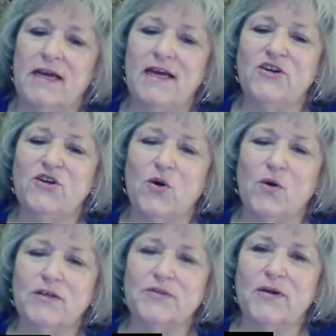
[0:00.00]
each
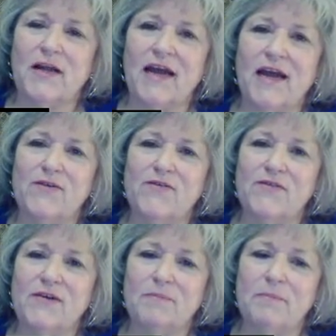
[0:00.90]
course will
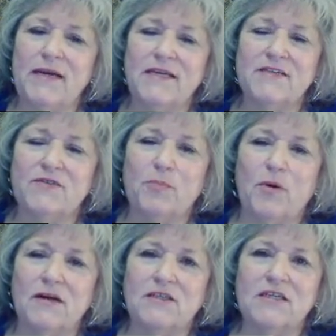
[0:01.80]
have a piece of the
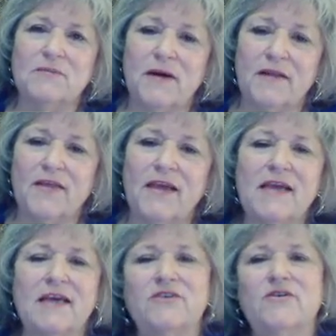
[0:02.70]
project, but at
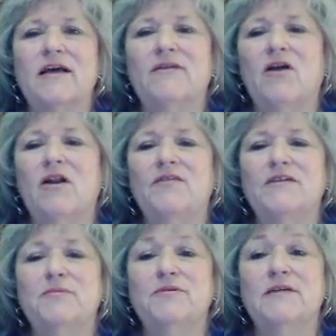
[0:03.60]
the end you'll have all of
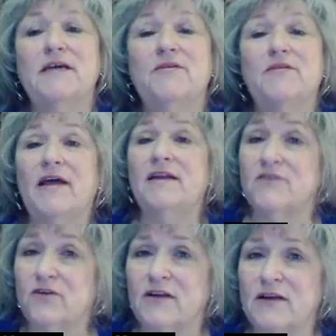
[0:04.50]
this put together, and that's
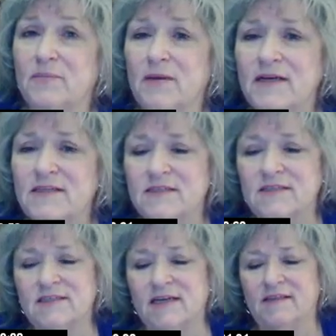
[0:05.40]
certainly a place
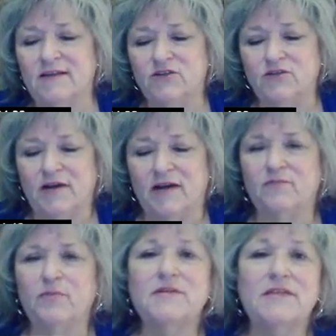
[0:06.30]
to say that you
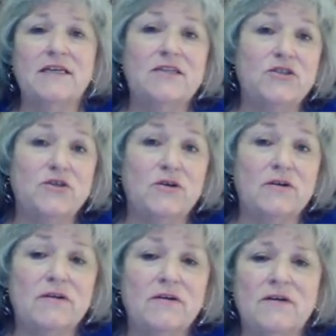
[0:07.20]
have presented
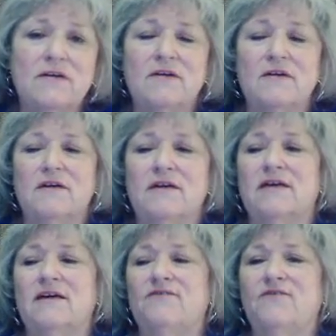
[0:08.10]
your
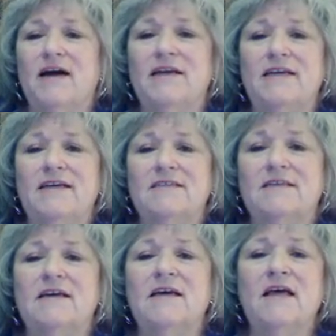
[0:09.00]

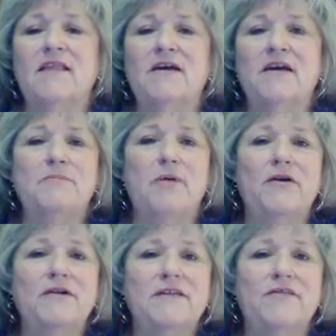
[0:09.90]
findings. The
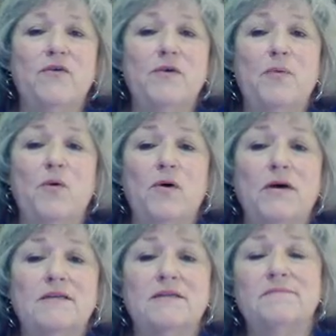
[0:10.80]
components of the
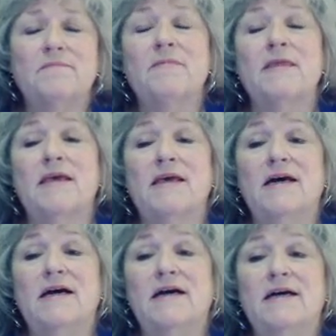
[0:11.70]
report,
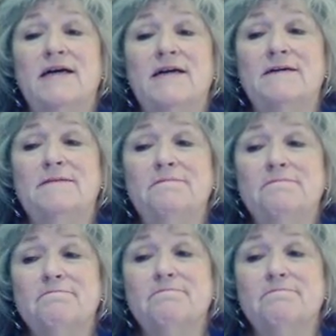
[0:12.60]
the